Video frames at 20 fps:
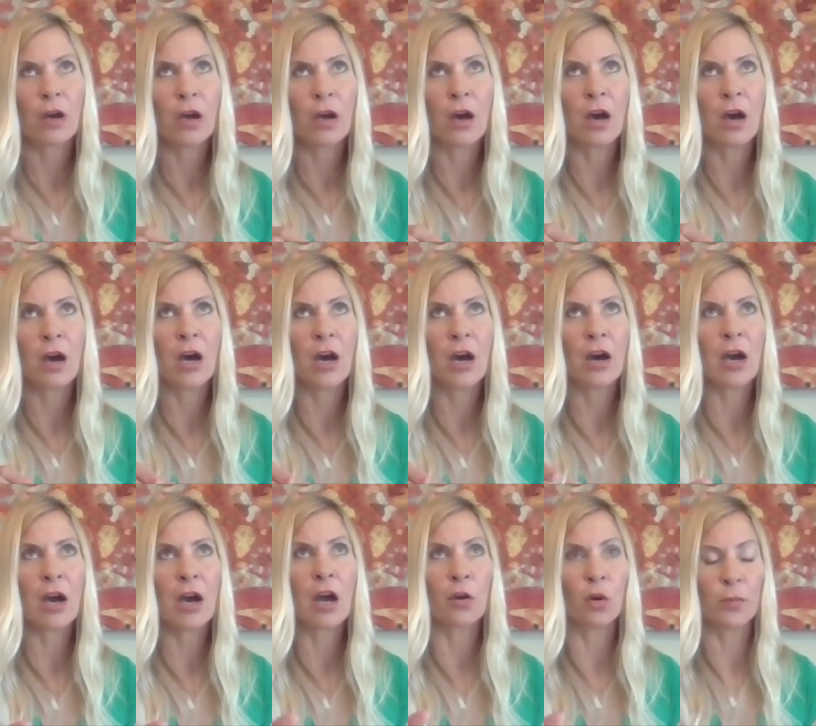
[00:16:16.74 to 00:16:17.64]

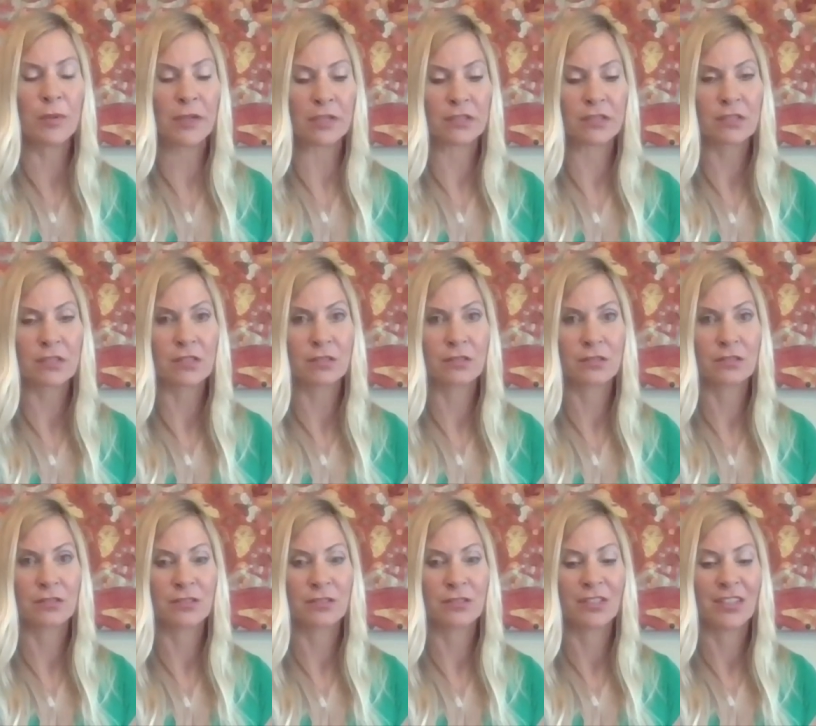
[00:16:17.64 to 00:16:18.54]
are obese.
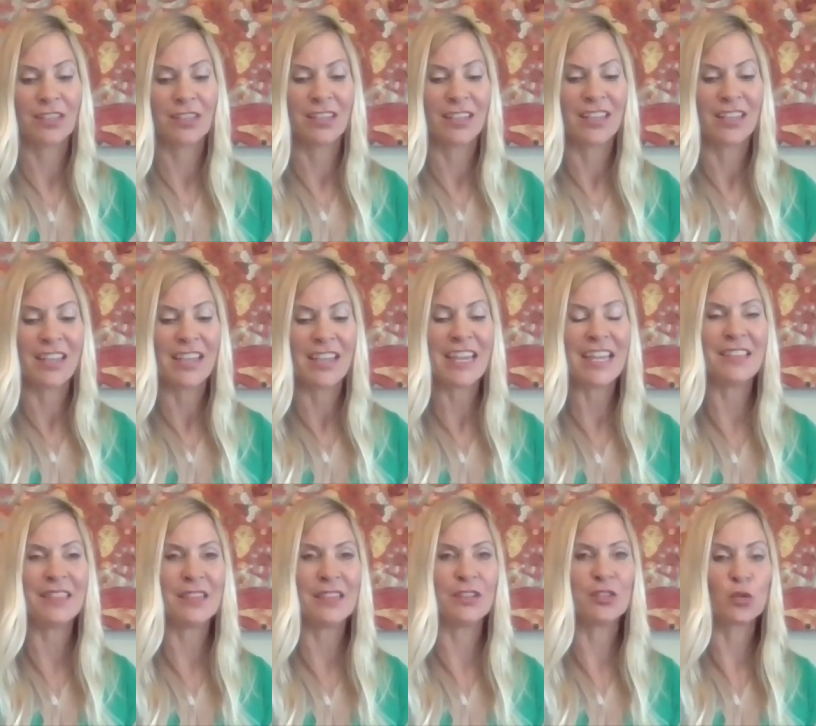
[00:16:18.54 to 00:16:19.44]

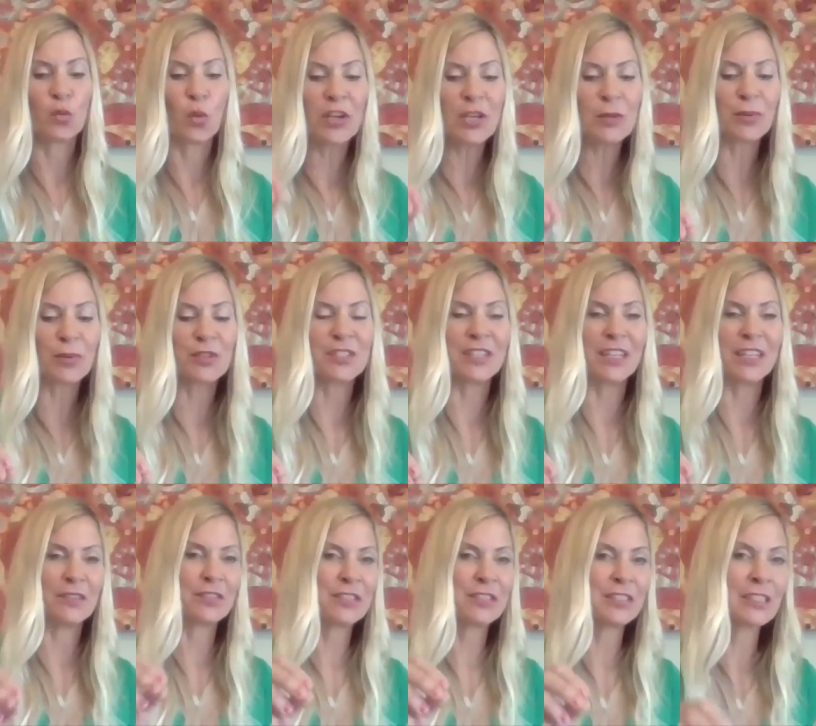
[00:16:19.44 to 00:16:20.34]
And then
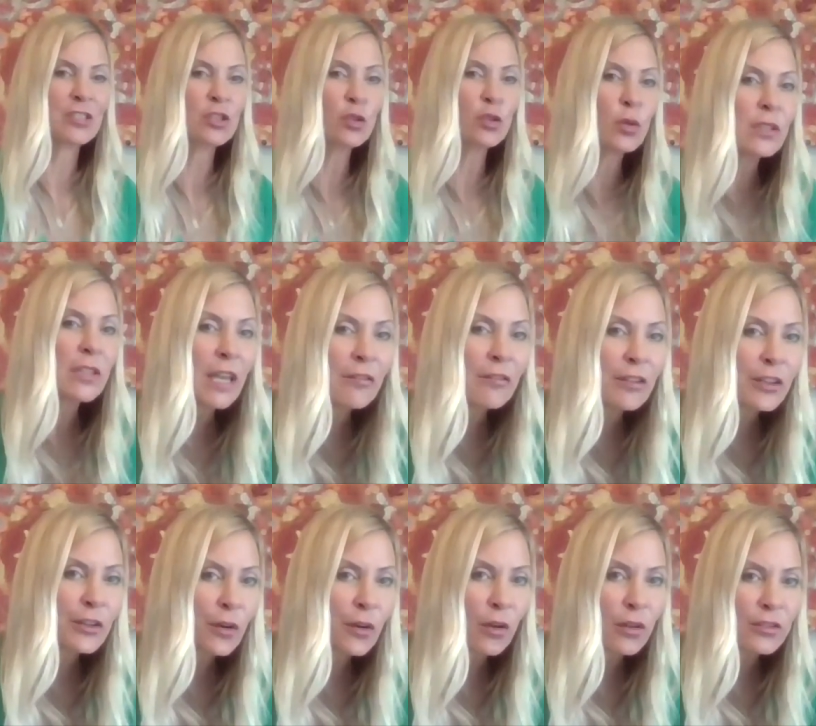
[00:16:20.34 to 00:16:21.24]
20% of 6 to 11
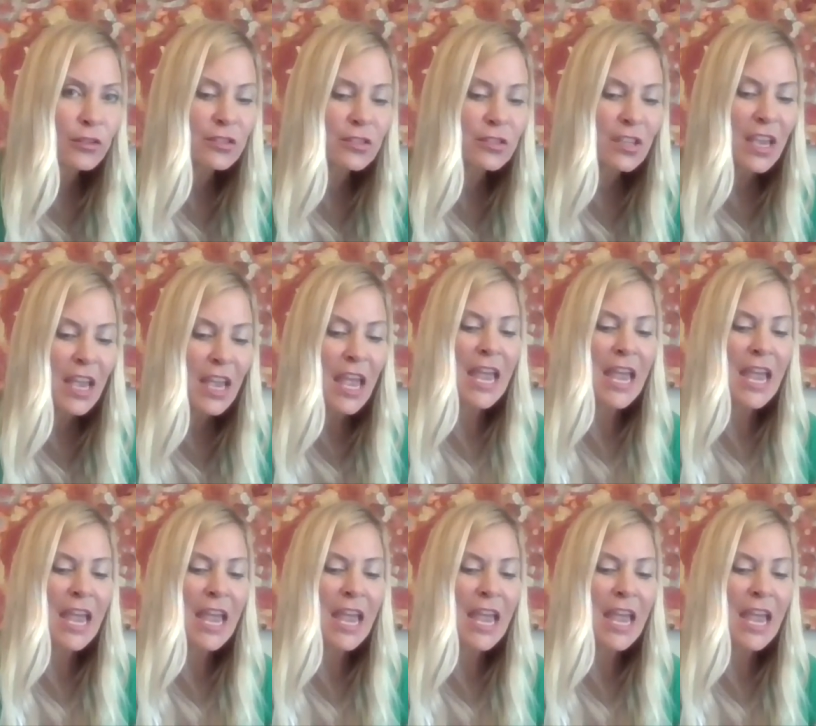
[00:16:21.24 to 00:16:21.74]
year olds,